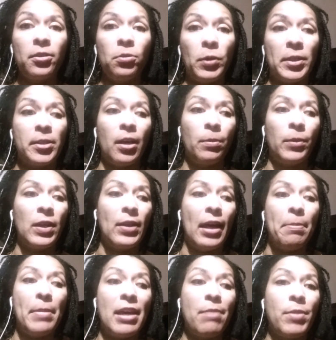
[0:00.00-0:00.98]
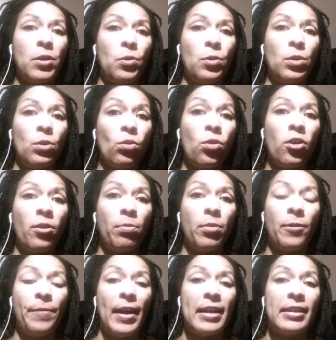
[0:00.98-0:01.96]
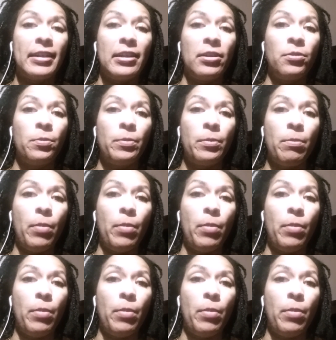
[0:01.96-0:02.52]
with something that maybe you could have prevented